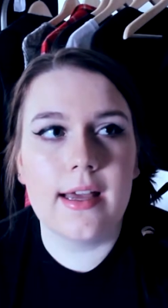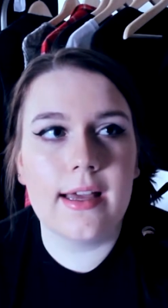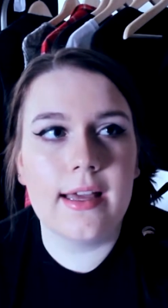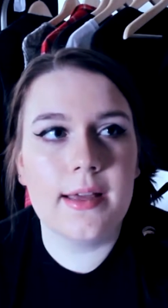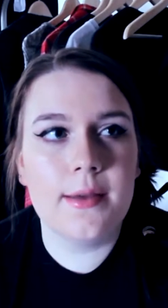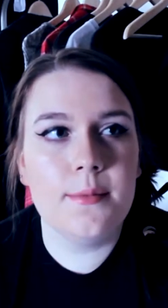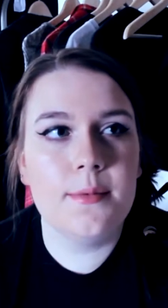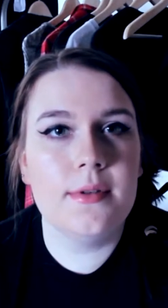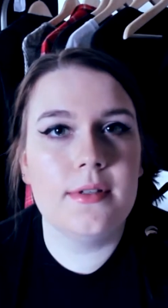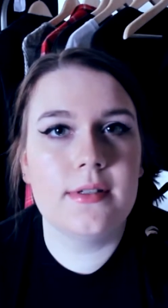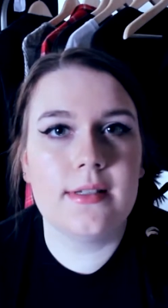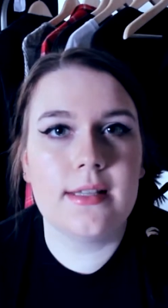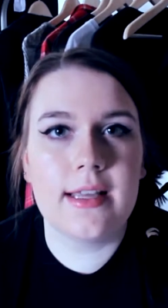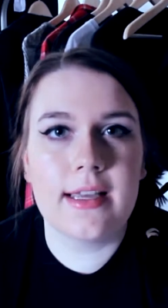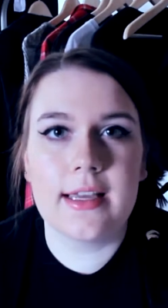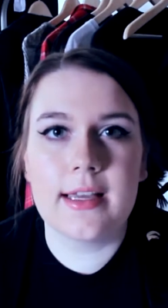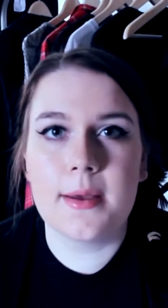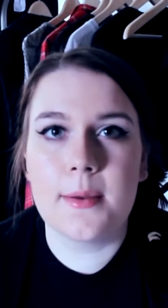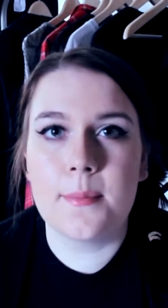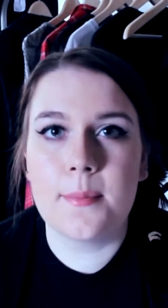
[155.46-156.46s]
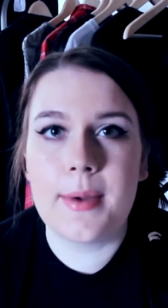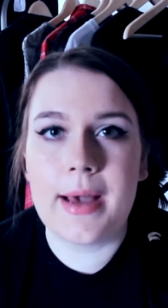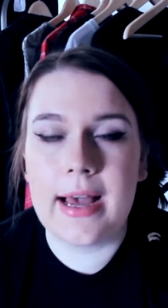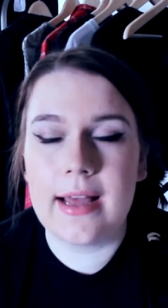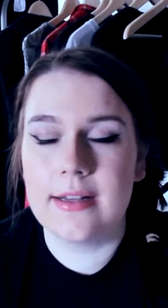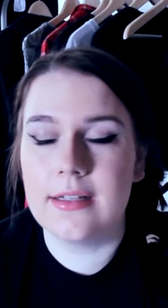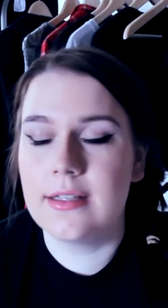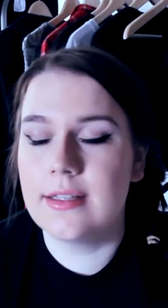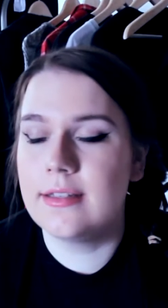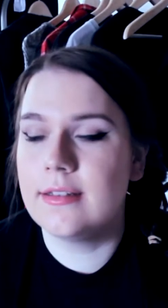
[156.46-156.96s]
it was like
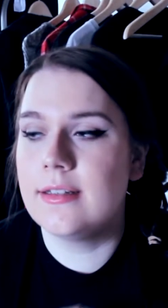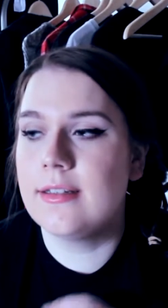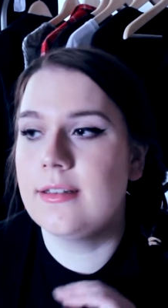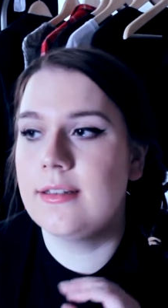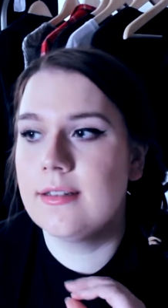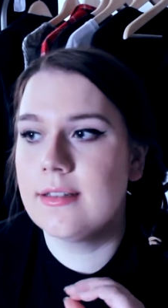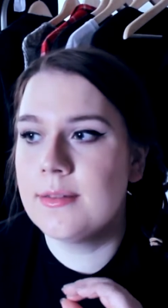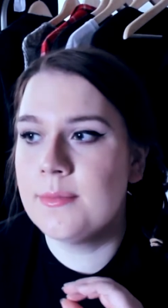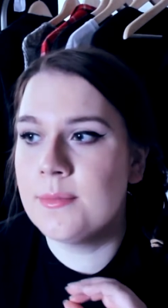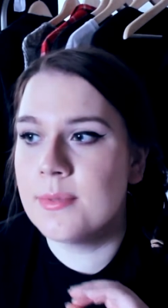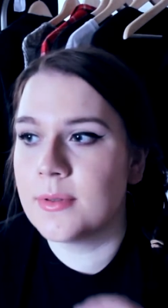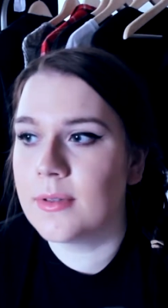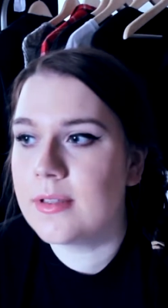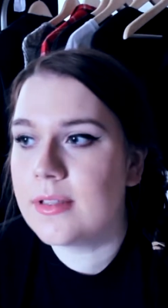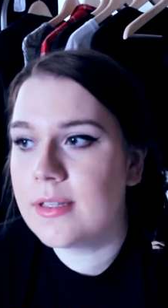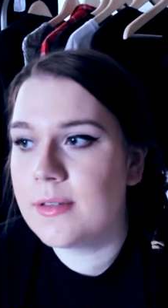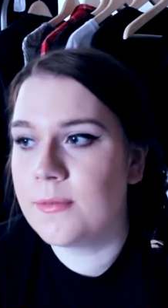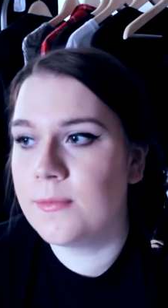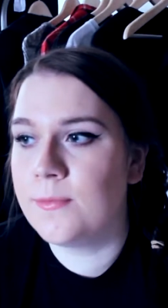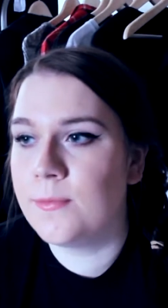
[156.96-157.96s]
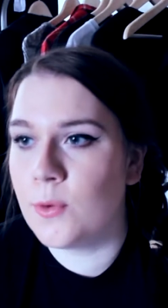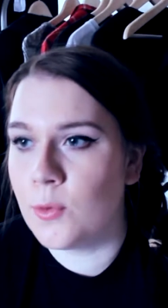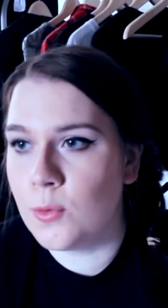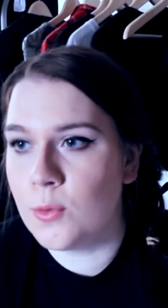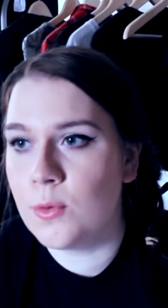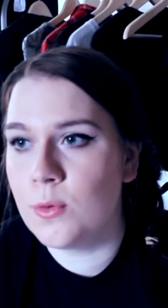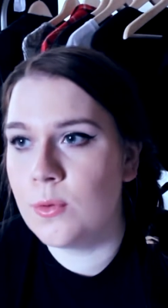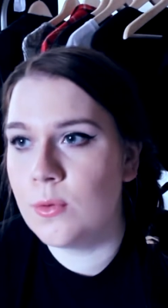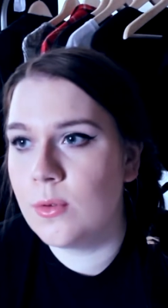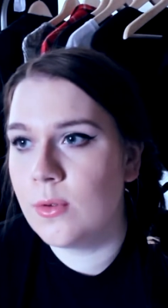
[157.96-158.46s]
completely
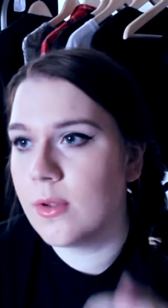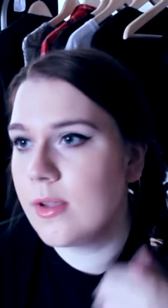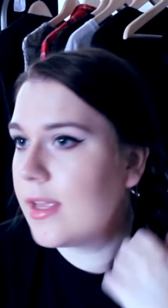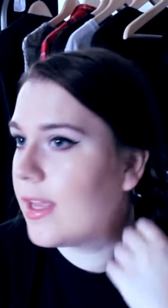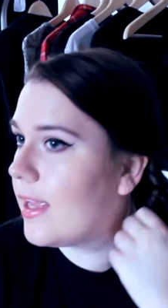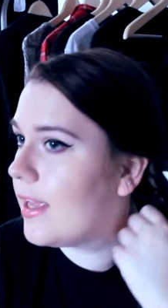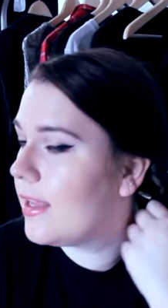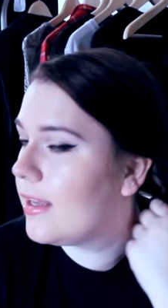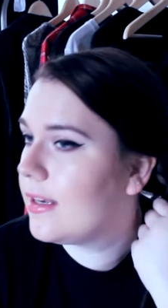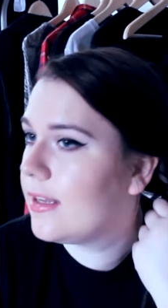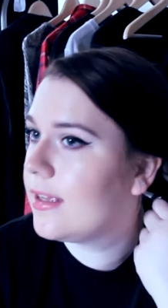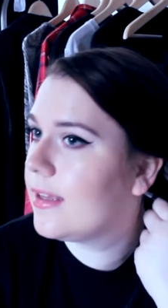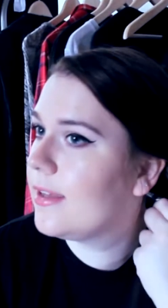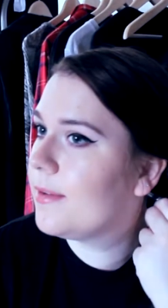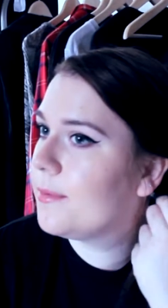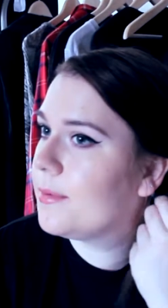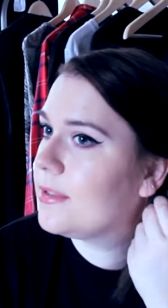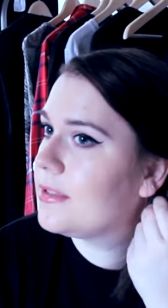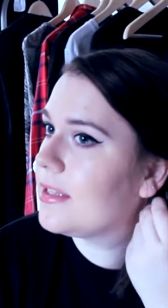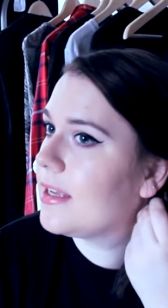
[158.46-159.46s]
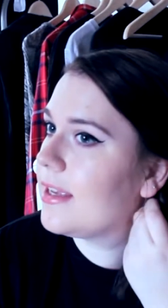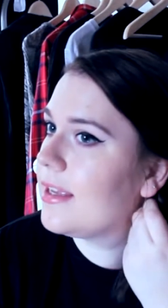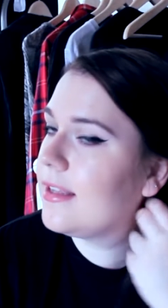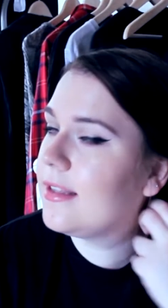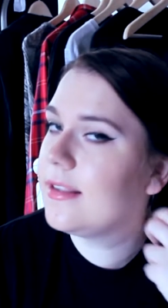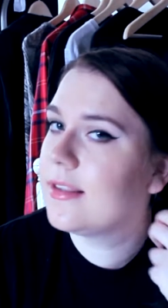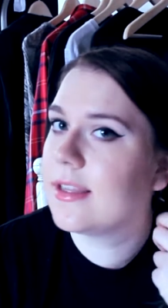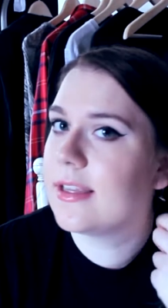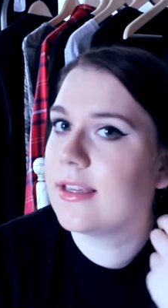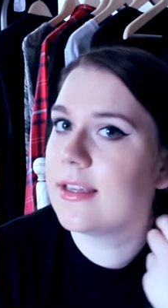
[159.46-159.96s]
full, and it was
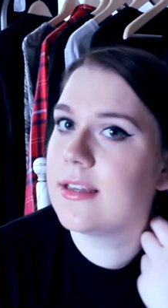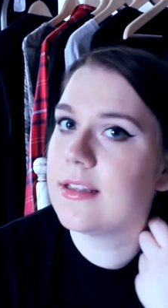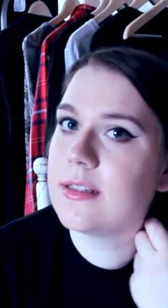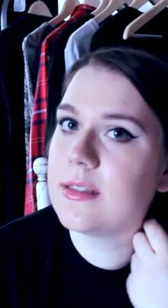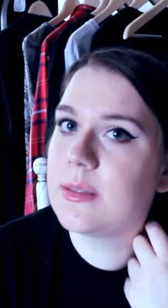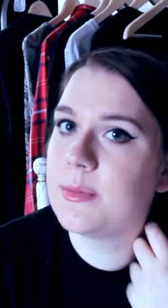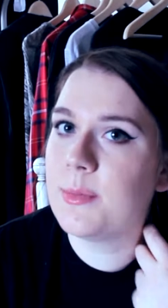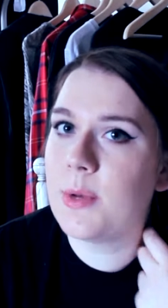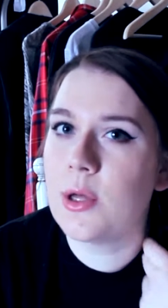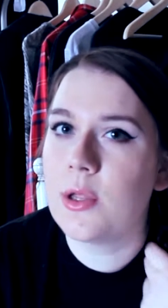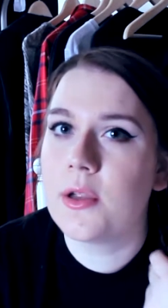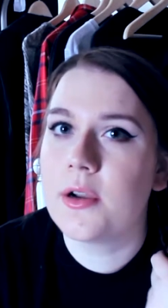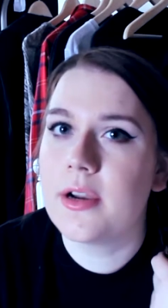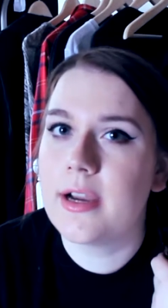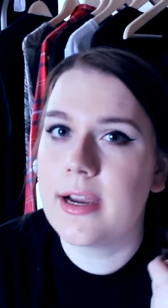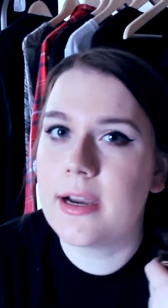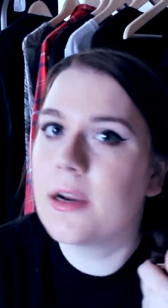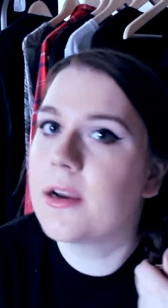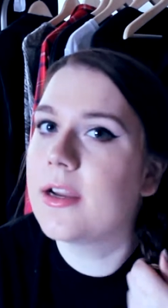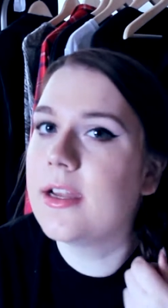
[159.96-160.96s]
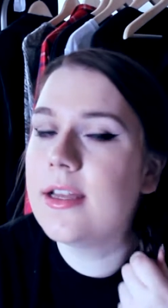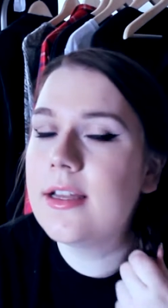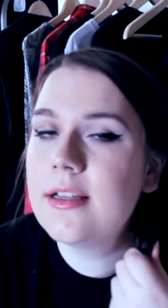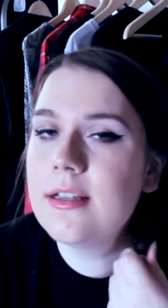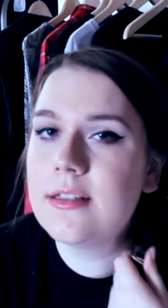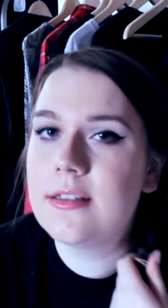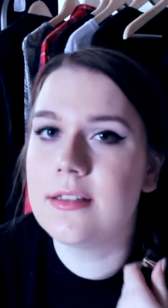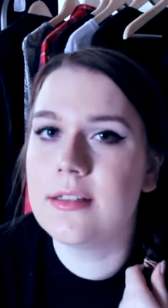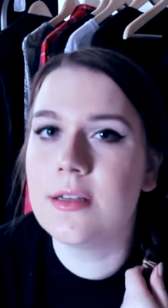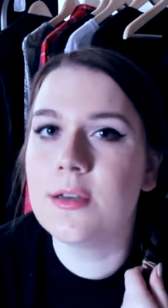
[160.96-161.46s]
in like a smaller
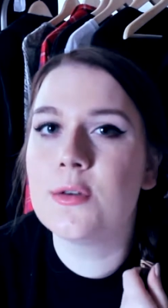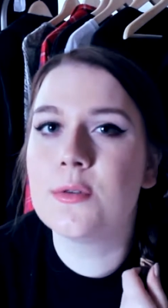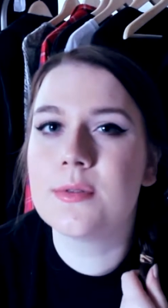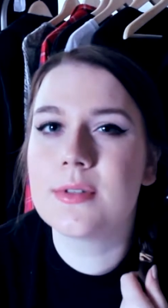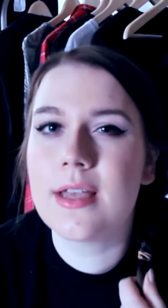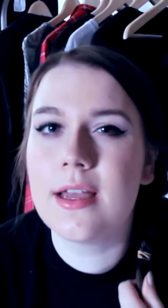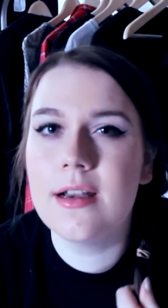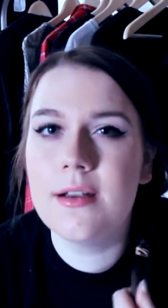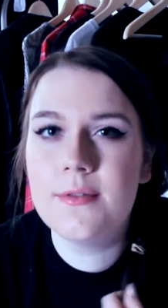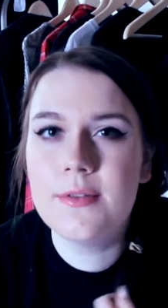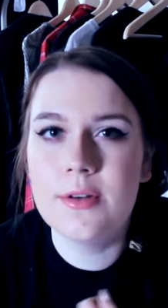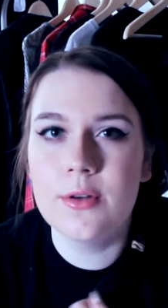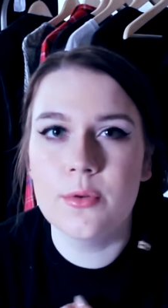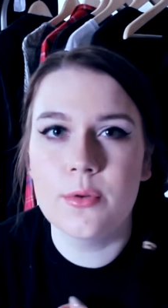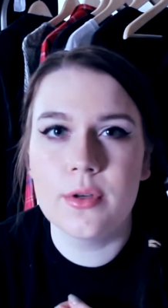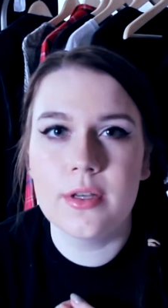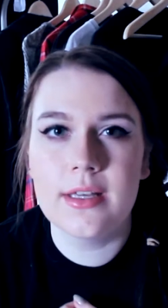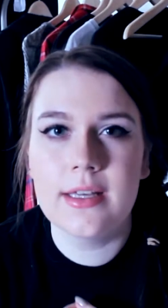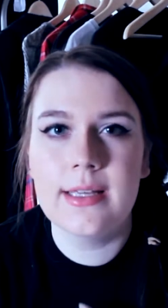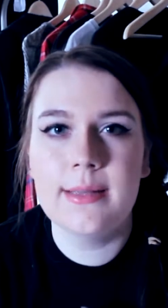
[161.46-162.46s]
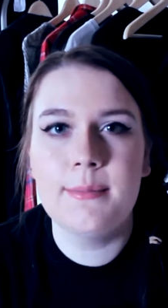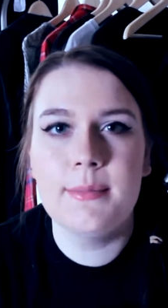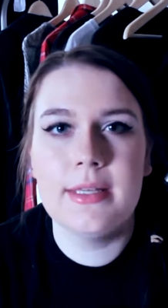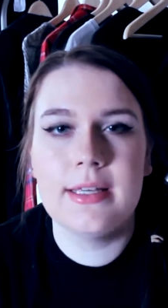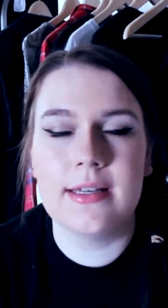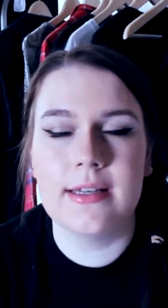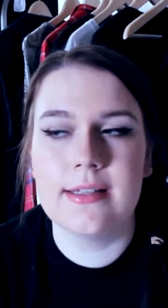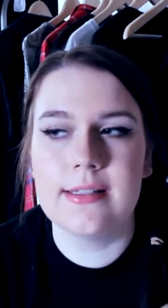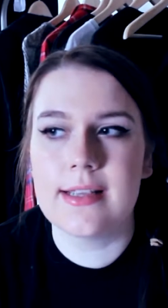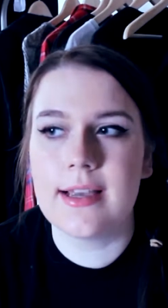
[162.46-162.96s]
area, so it was kind of annoying
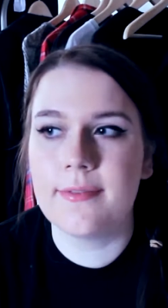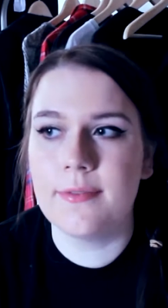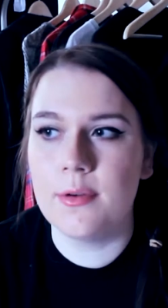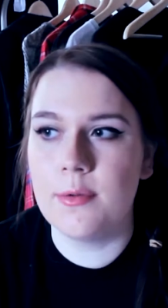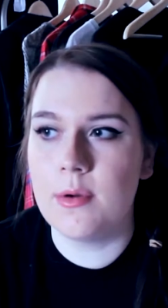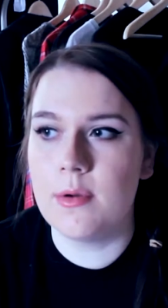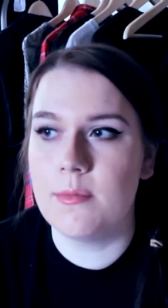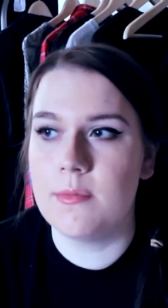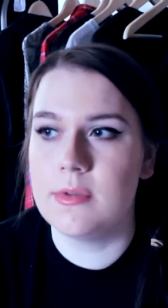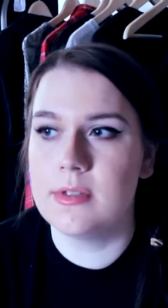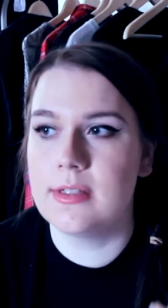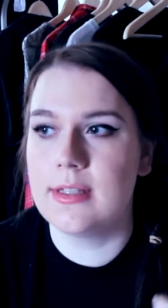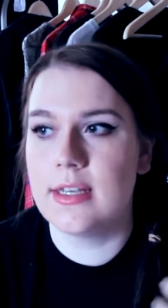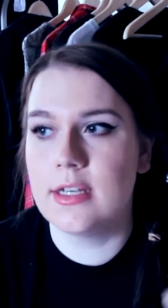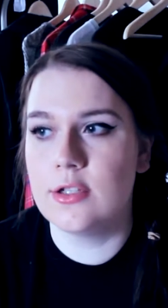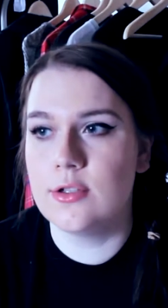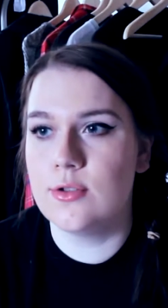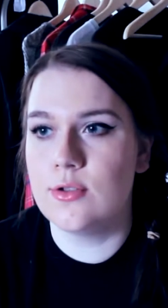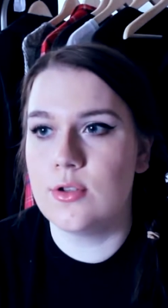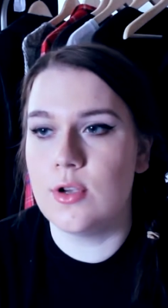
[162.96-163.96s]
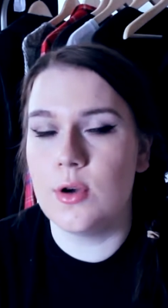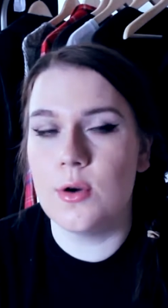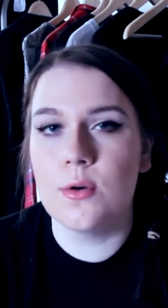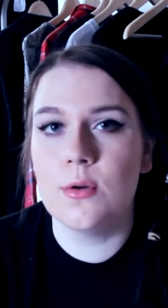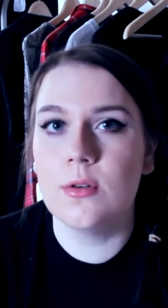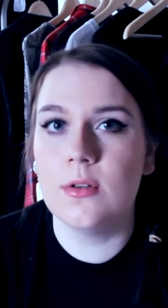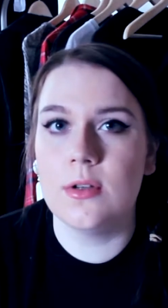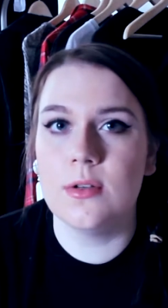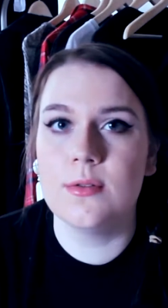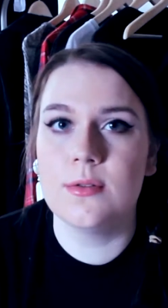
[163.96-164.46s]
because everyone was like
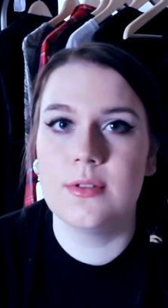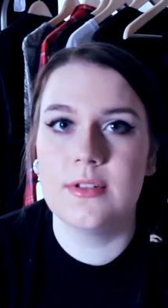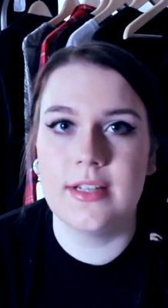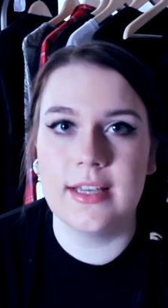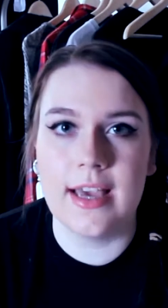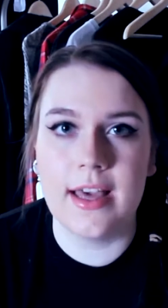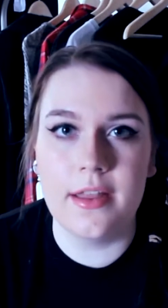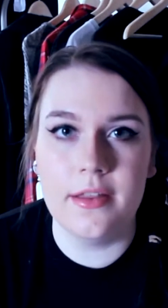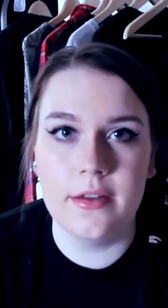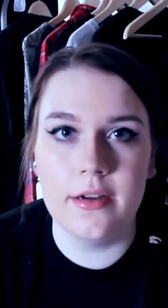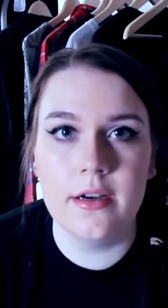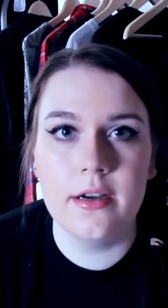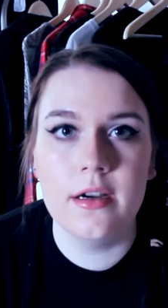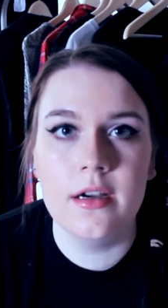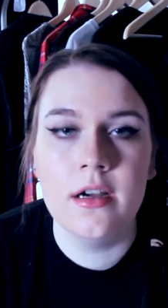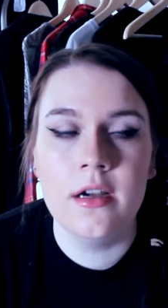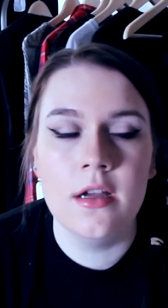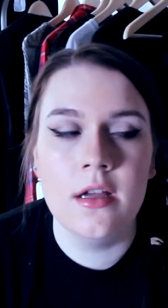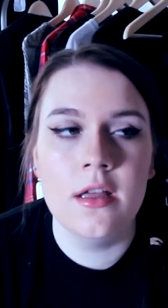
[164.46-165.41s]
so close together.